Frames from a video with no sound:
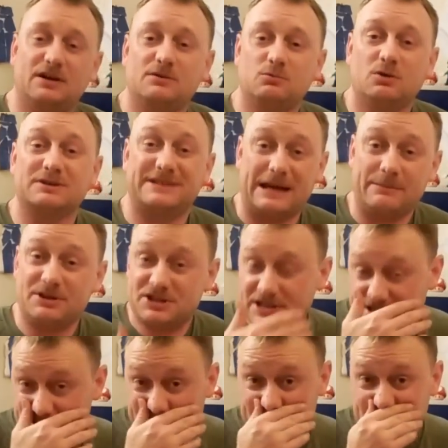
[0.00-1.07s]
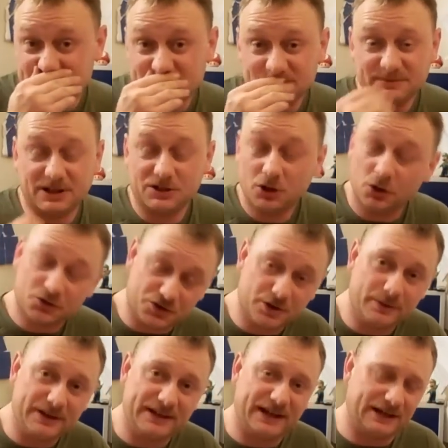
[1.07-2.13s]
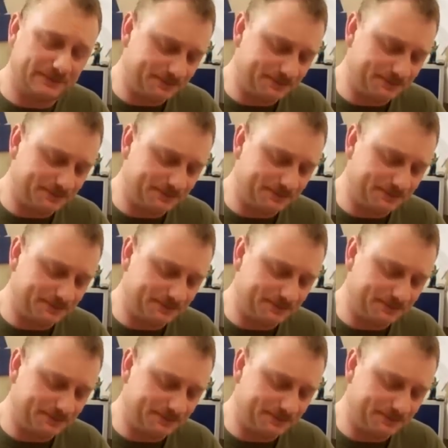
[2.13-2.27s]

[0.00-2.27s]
know what damage it did by not doing